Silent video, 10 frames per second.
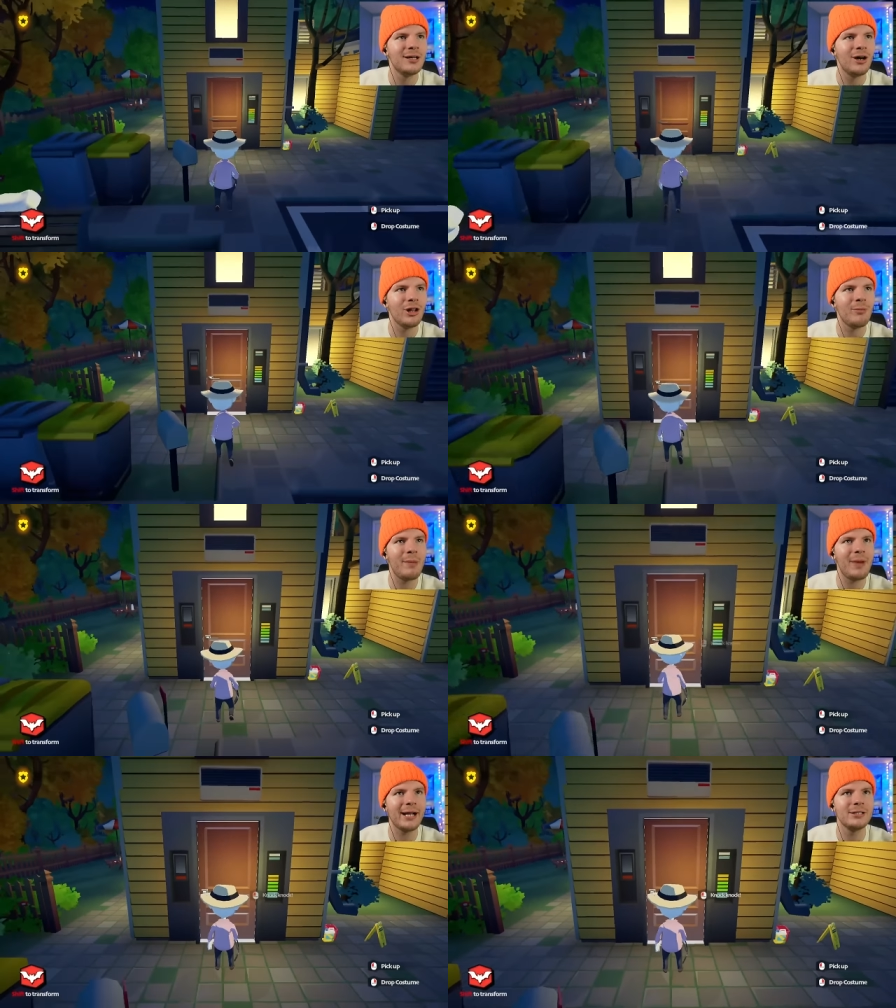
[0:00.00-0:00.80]
Hold on,
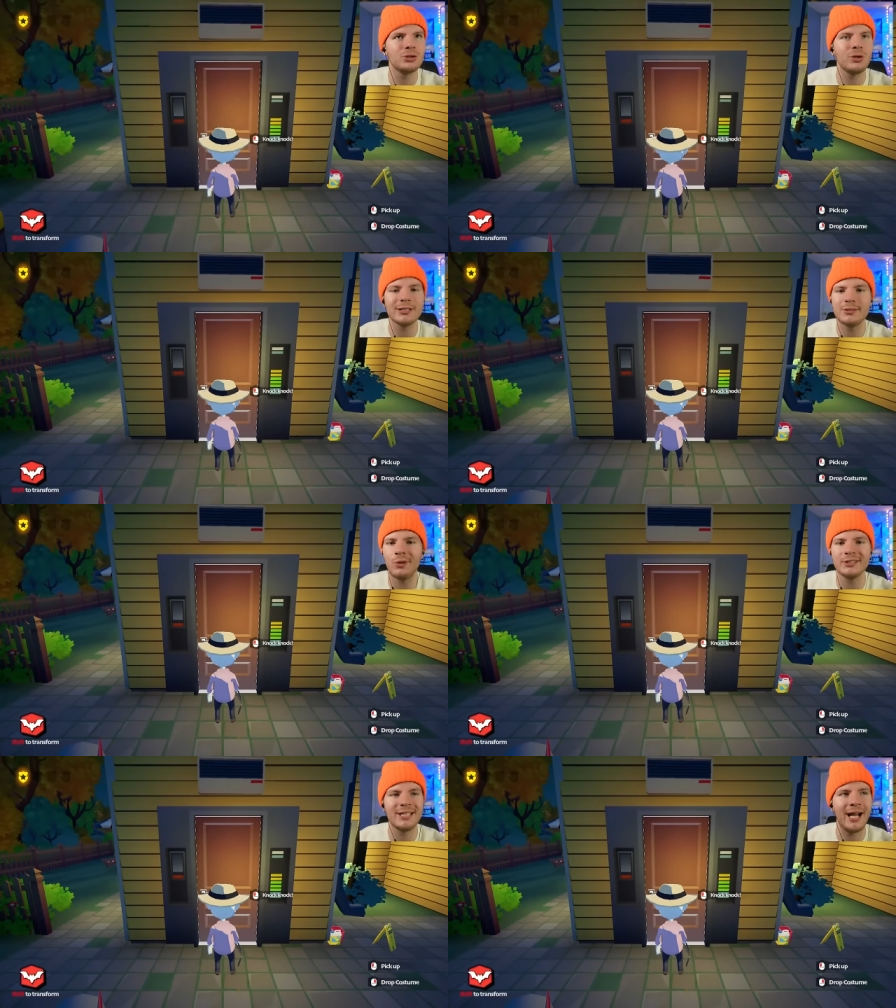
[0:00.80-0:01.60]
maybe I could trick
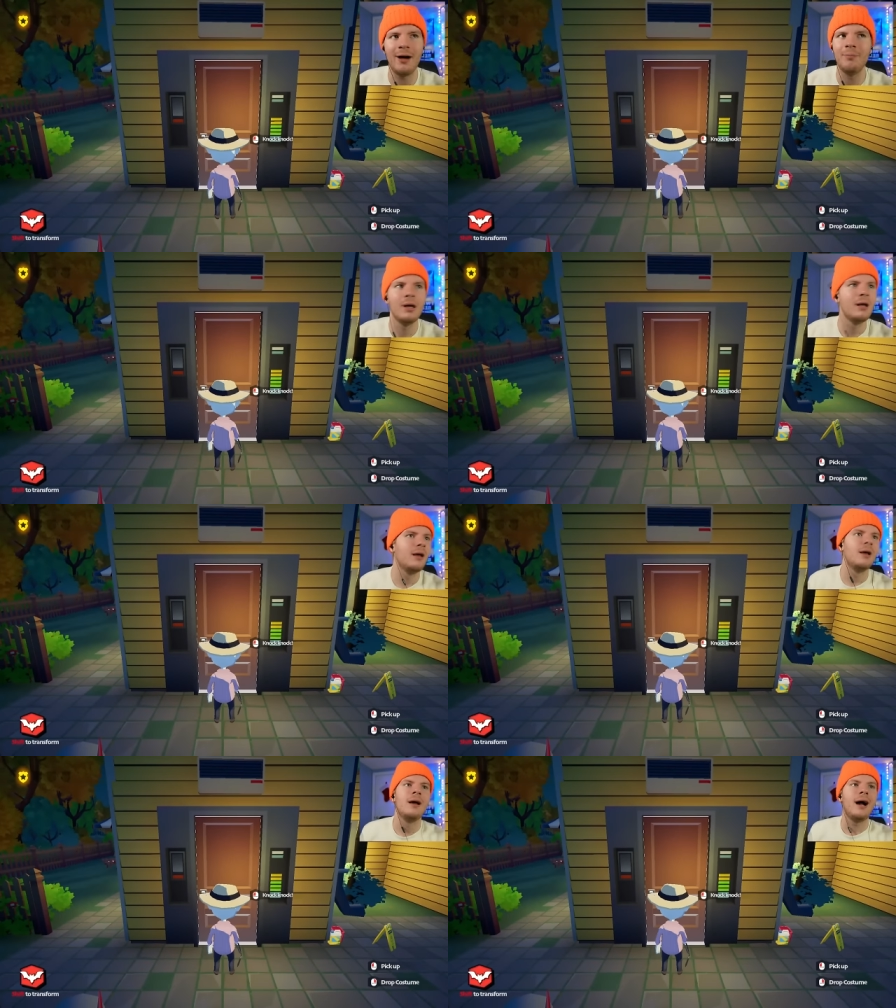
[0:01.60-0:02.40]
someone, say I'm,
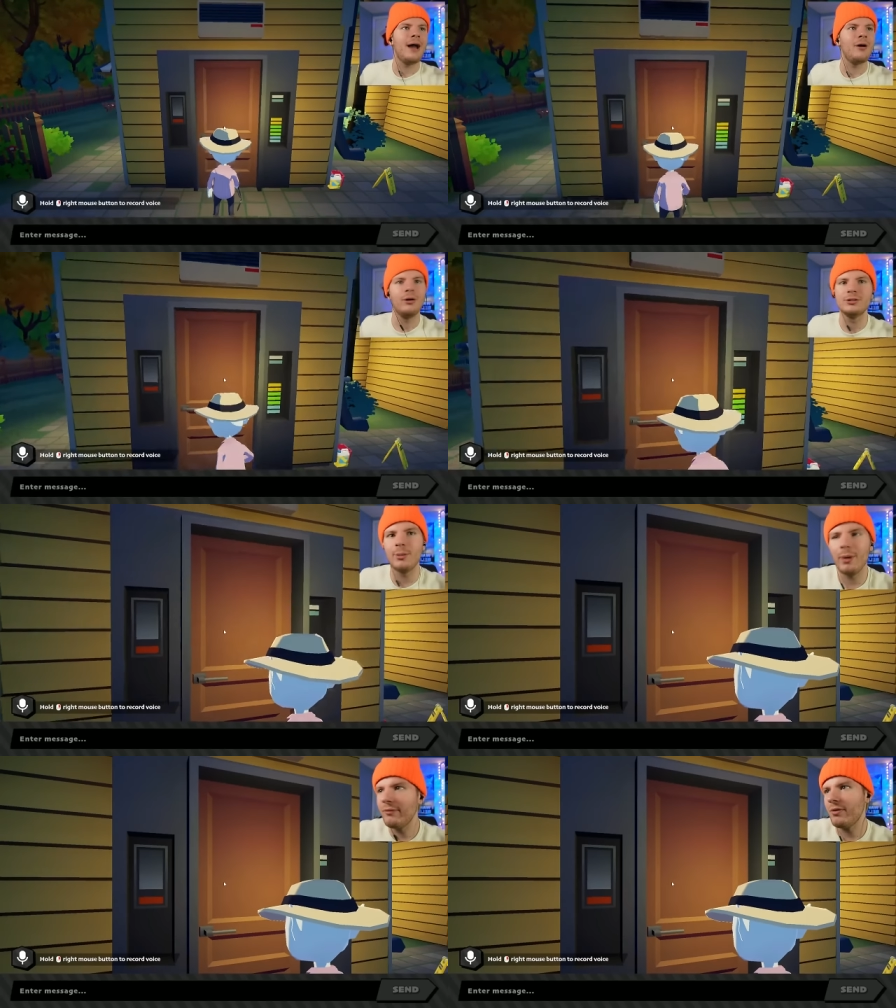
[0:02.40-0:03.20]
I don't know,
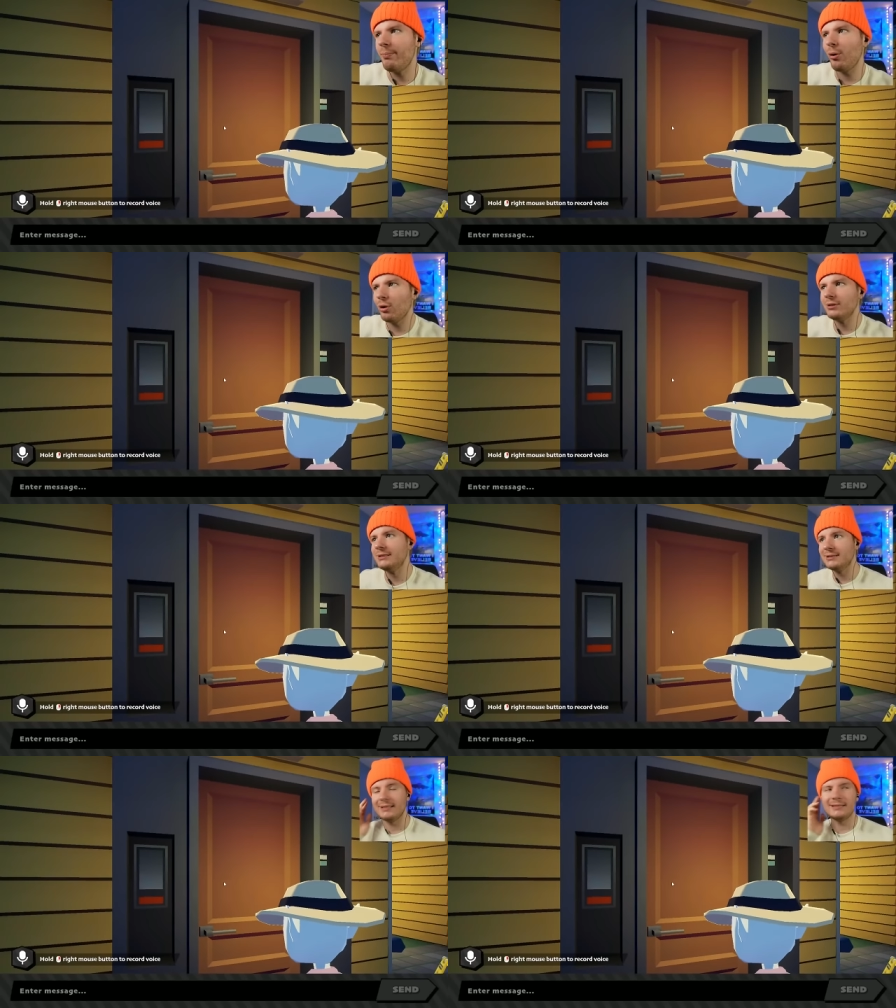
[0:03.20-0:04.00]
someone of
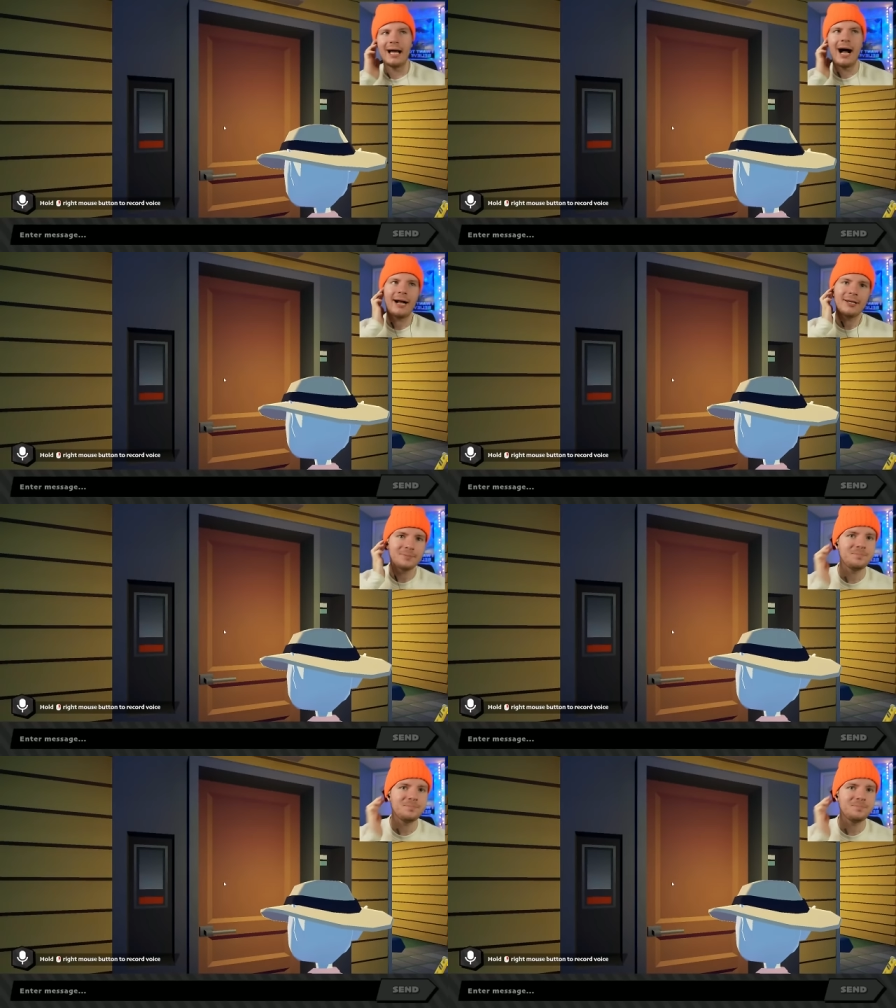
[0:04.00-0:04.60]
importance. Let's knock.